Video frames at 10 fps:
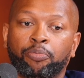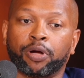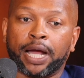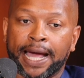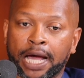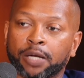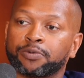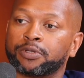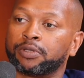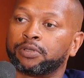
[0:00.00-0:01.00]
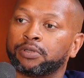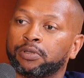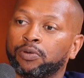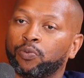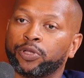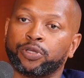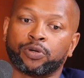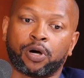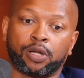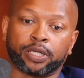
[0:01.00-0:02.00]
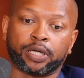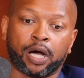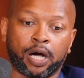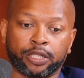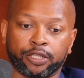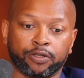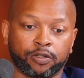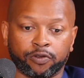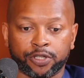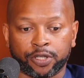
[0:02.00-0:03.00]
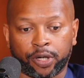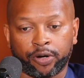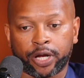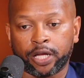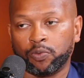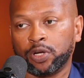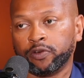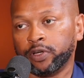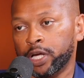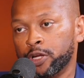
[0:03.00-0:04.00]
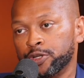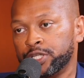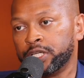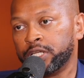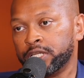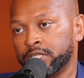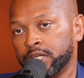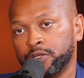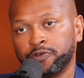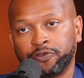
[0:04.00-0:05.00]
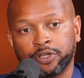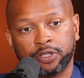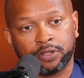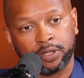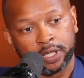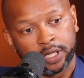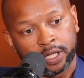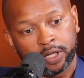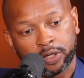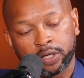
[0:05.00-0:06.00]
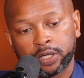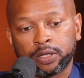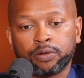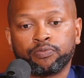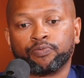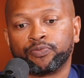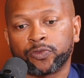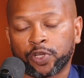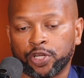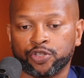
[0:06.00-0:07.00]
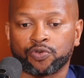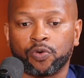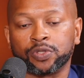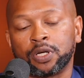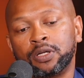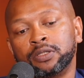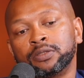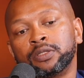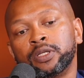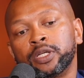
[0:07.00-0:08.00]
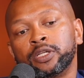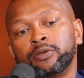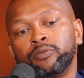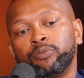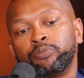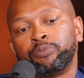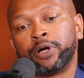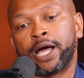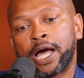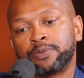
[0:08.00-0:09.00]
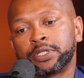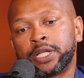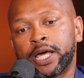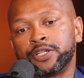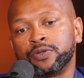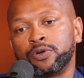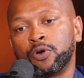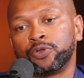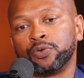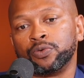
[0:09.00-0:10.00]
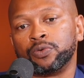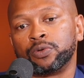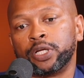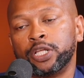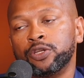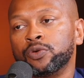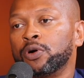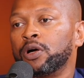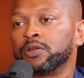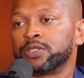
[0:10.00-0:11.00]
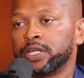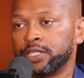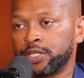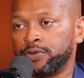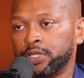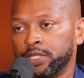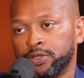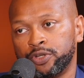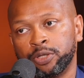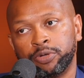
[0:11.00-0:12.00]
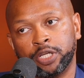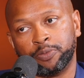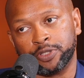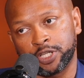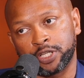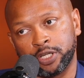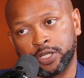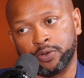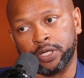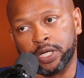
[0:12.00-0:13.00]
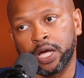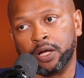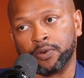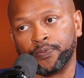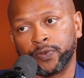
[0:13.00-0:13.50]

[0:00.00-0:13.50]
perhaps, whether you call it God, the universe, or creator, whatever energy it is that you feel controls all, perhaps it had you go through and endure all those things that you did so you can be in the position that you're in now.